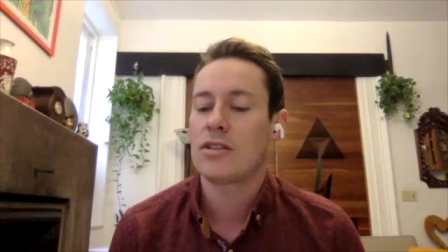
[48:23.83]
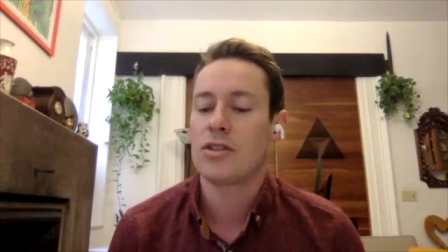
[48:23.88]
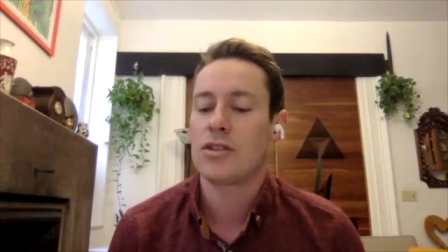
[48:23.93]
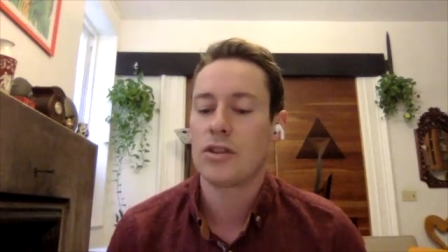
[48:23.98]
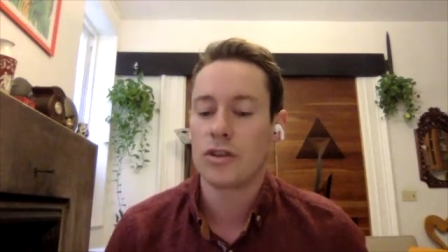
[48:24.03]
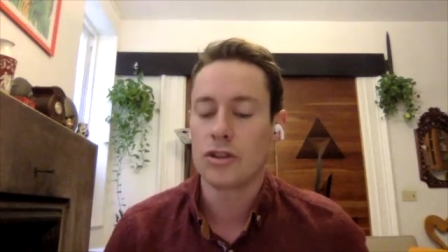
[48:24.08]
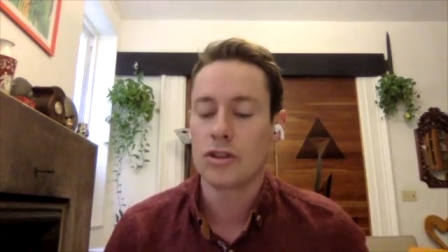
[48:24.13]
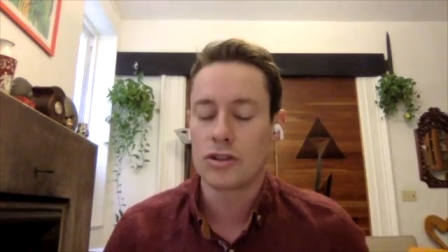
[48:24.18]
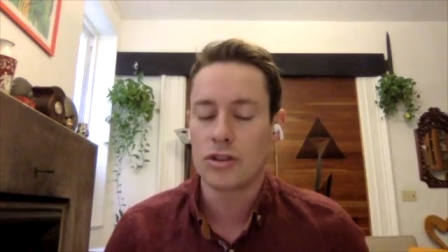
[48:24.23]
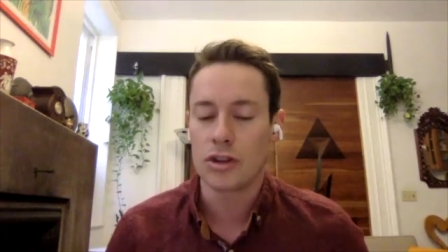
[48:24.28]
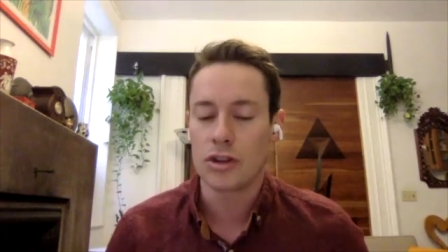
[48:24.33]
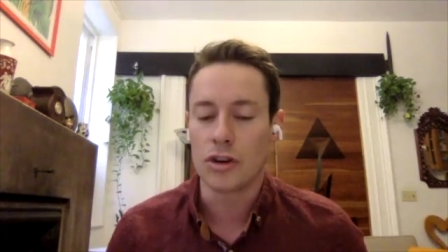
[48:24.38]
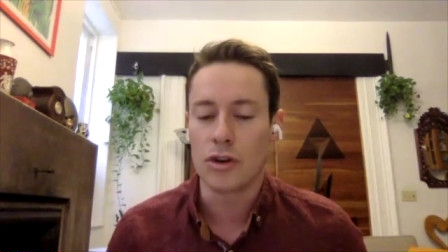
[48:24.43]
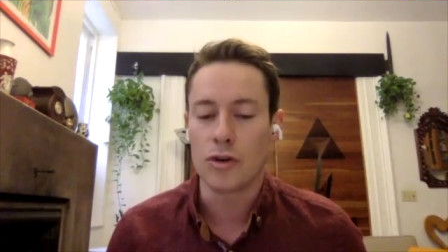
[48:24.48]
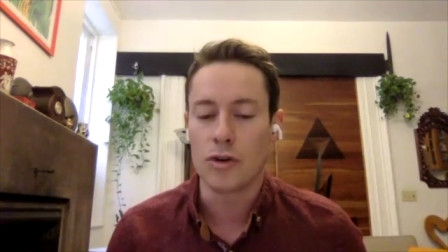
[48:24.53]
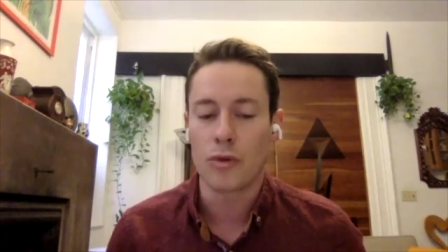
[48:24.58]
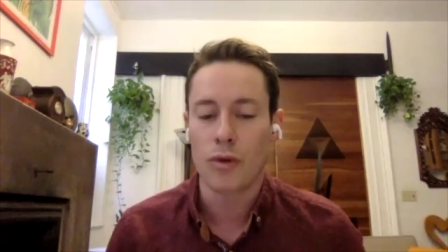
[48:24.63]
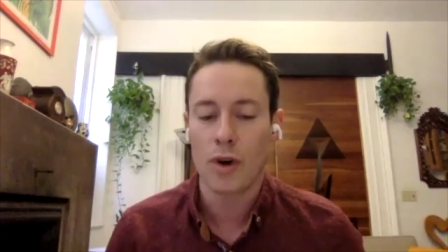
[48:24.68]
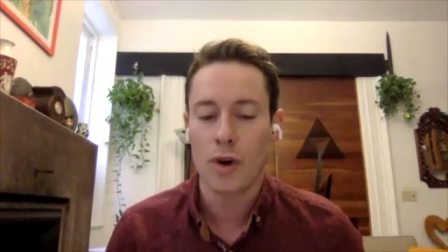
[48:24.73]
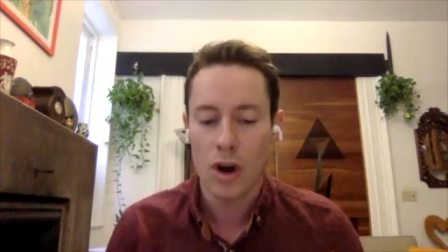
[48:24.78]
to, to
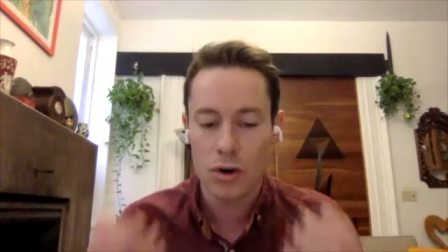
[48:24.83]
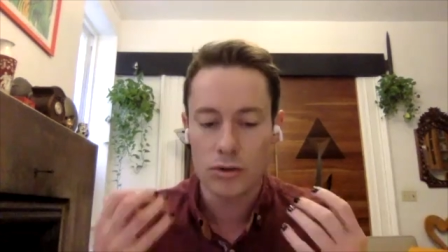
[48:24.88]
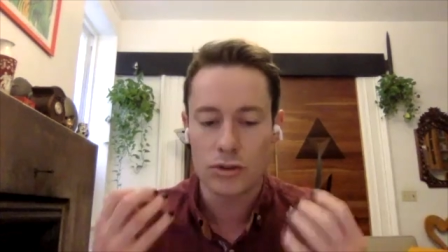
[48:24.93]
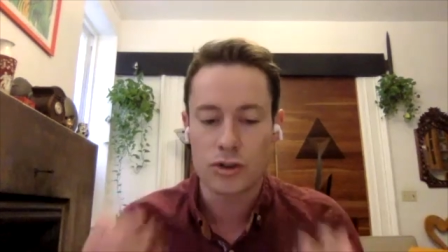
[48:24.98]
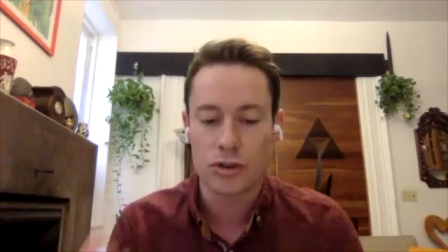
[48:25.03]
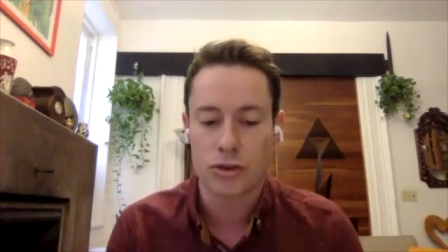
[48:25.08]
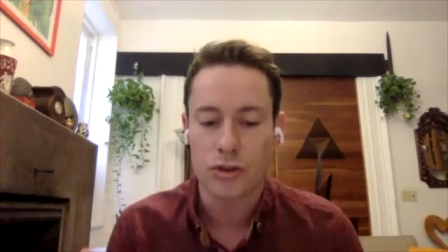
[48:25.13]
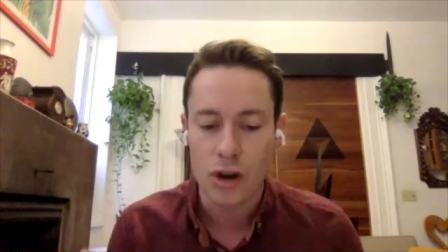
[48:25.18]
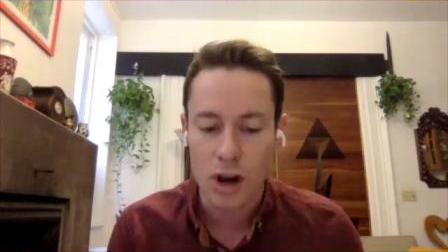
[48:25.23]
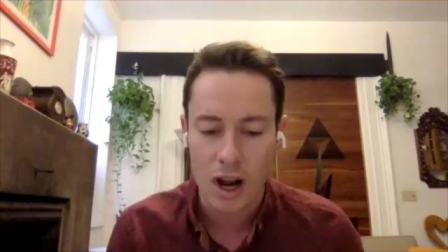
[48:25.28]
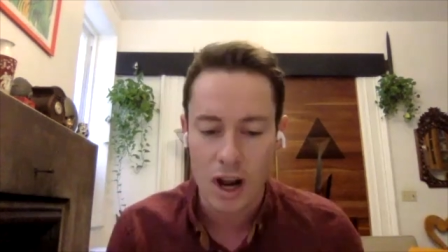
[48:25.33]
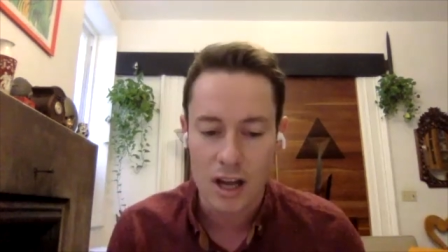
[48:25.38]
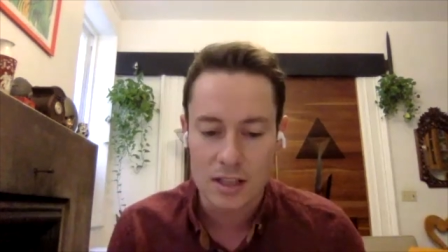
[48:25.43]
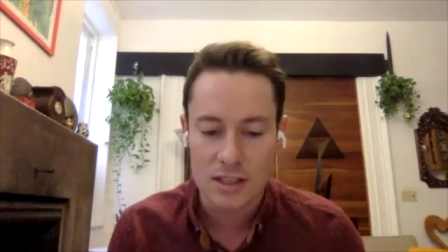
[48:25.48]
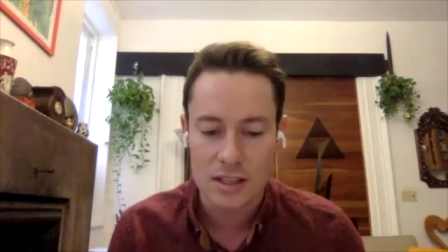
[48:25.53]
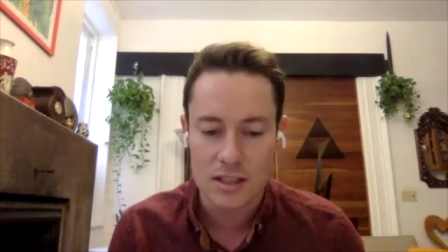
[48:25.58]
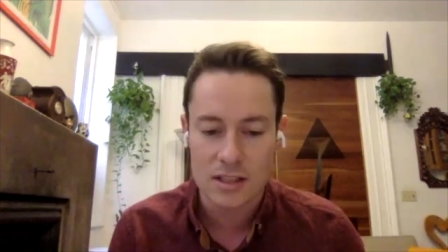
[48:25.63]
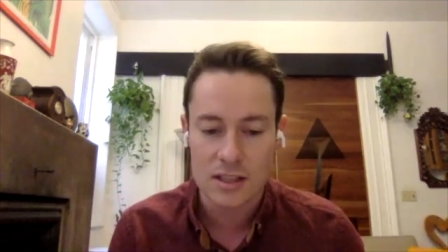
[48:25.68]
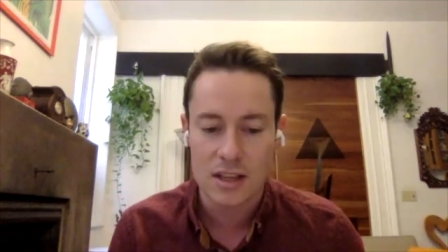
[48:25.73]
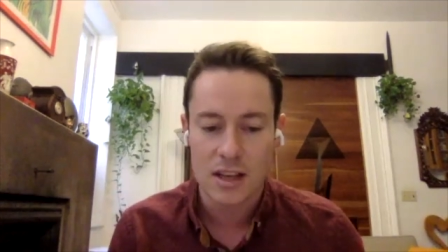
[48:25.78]
grow
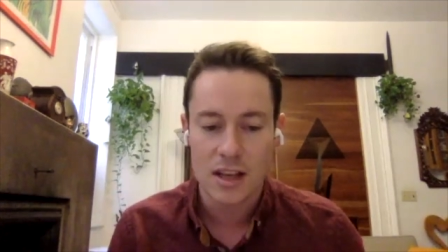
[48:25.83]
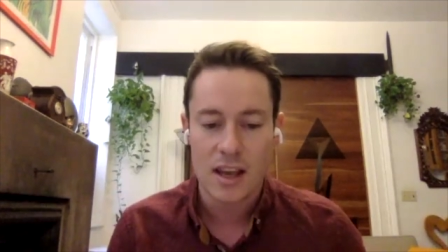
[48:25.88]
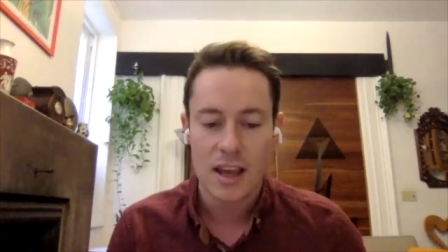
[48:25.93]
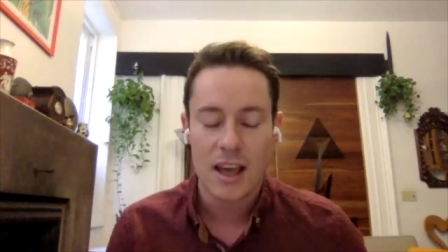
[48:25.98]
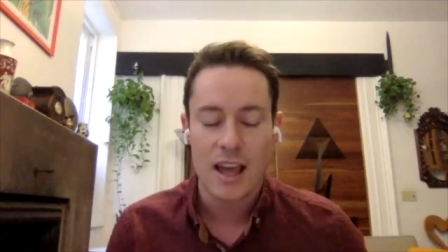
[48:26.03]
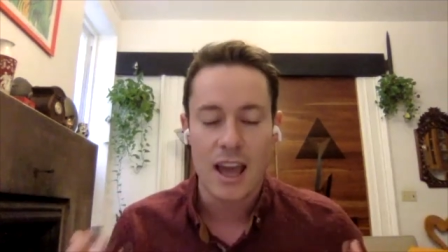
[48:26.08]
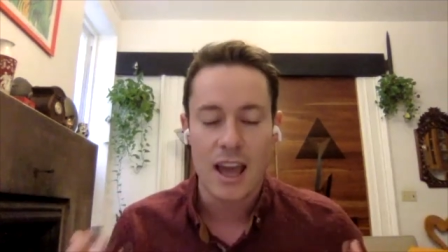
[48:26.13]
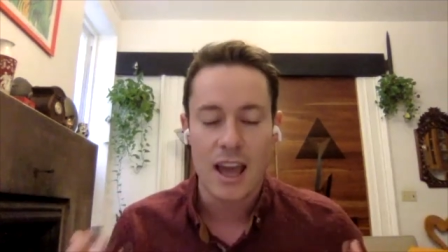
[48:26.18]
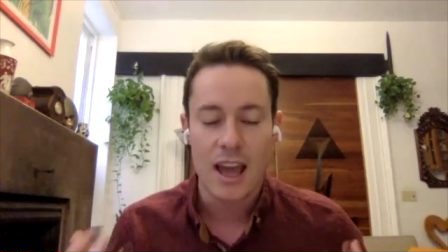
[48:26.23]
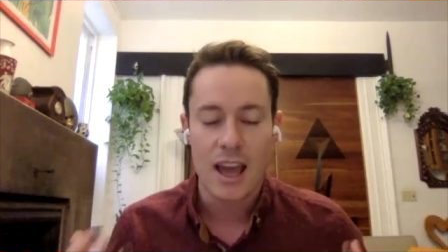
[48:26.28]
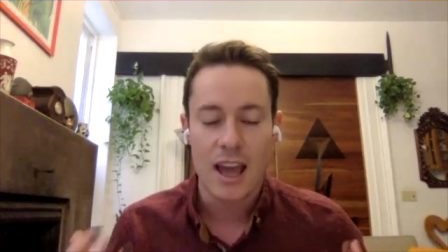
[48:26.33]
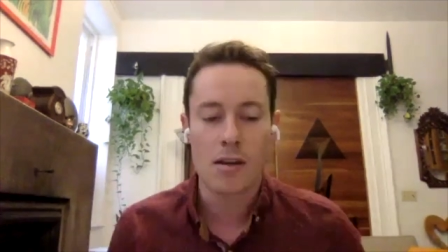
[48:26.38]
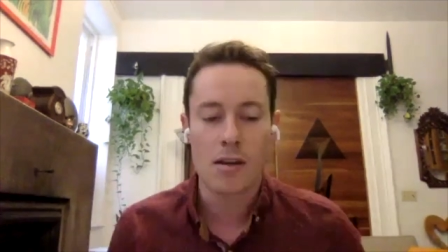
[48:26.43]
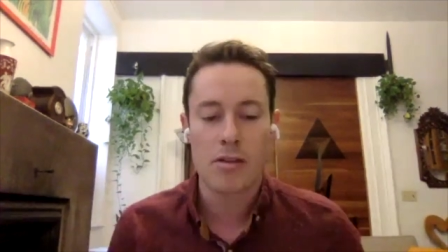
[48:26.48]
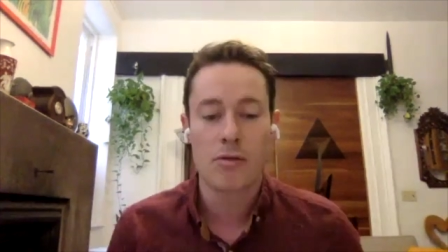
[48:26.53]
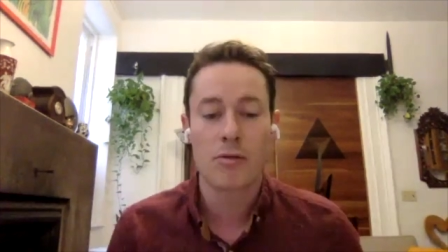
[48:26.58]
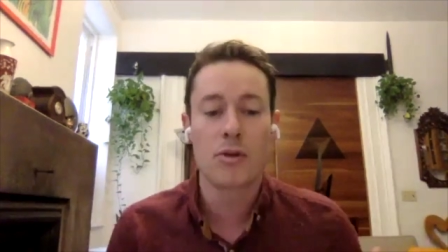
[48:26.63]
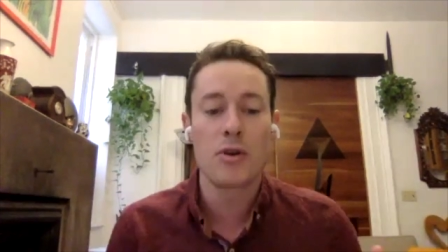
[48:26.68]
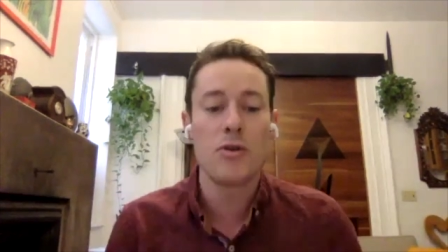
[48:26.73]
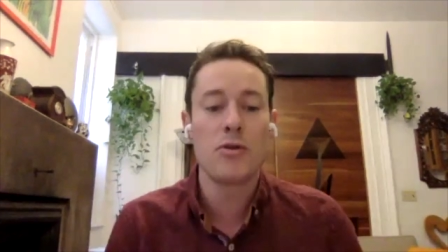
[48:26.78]
trust and
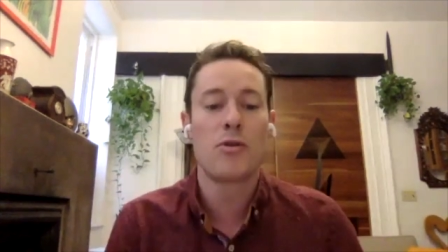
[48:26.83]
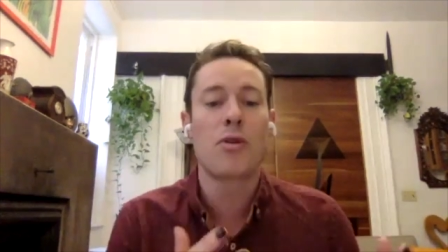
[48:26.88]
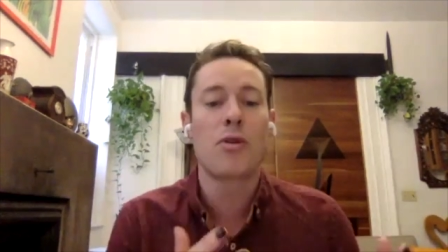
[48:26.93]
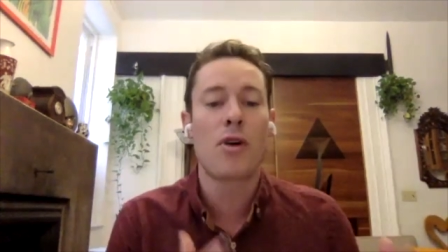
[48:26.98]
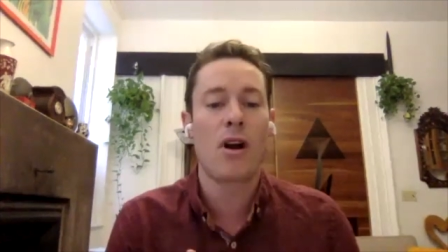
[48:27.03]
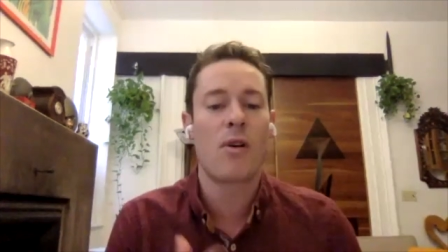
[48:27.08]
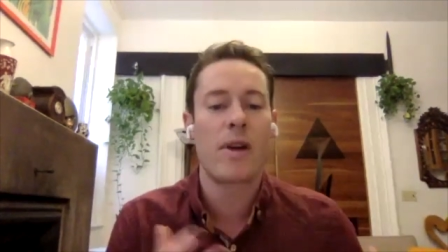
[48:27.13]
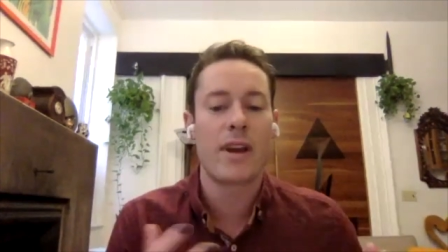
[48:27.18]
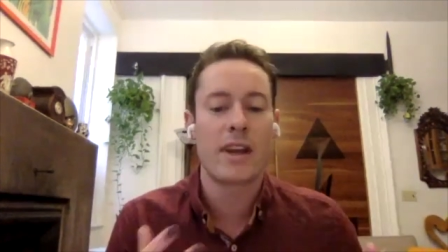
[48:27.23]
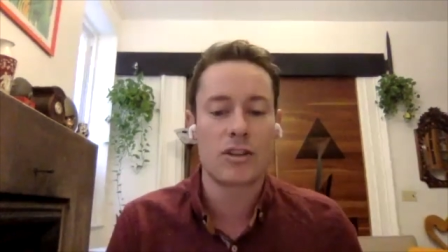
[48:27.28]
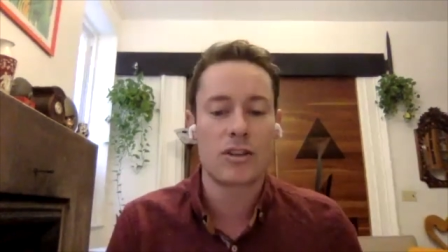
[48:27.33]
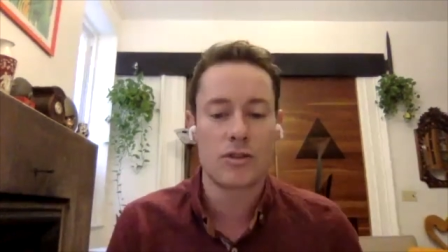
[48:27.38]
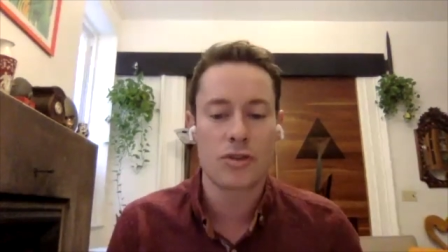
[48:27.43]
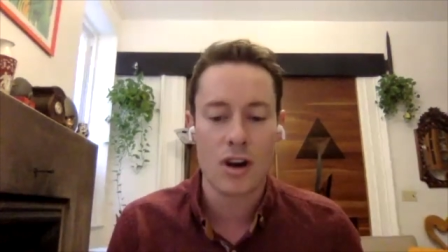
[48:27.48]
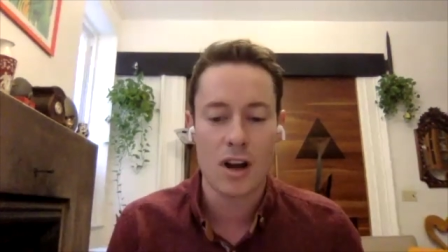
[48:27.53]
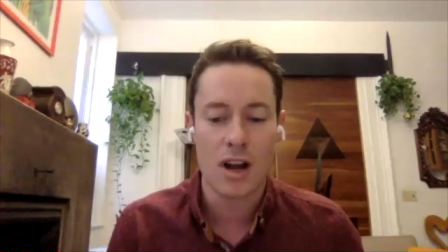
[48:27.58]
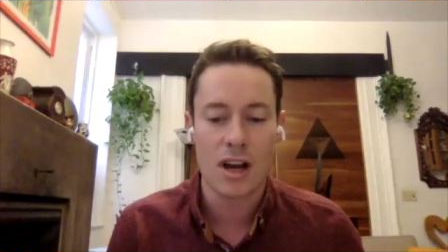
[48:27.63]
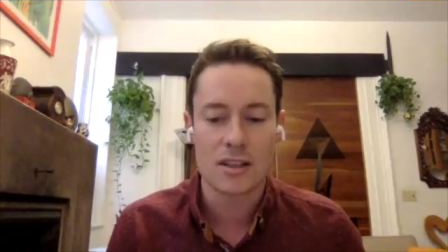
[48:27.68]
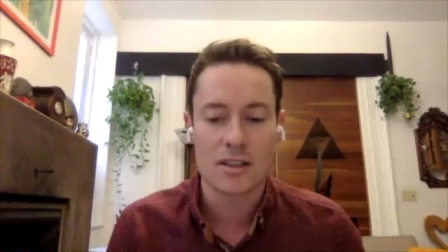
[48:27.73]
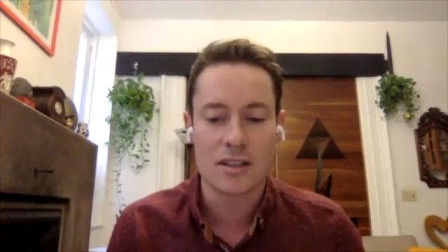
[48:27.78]
through growing
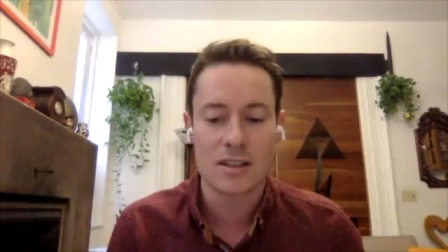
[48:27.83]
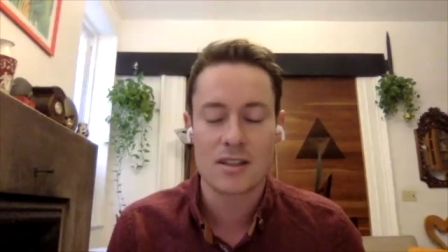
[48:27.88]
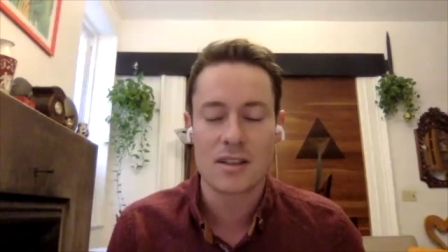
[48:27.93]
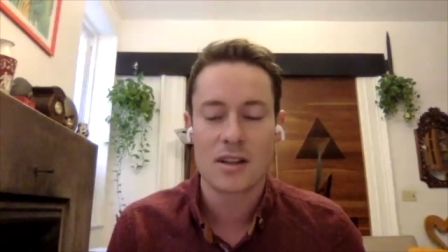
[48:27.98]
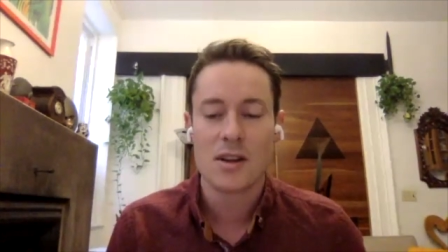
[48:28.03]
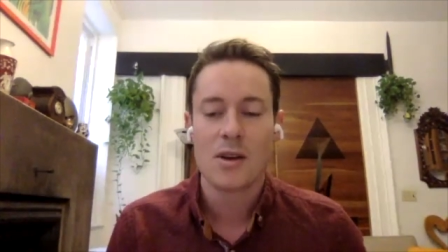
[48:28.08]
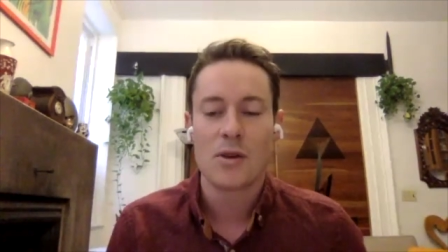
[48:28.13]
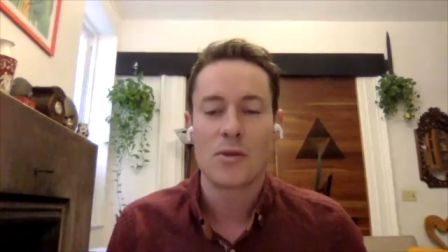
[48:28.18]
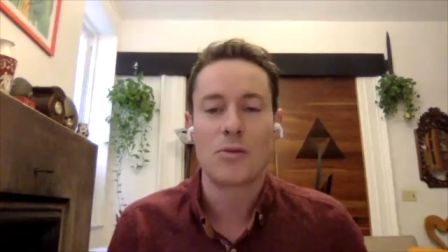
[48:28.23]
trust,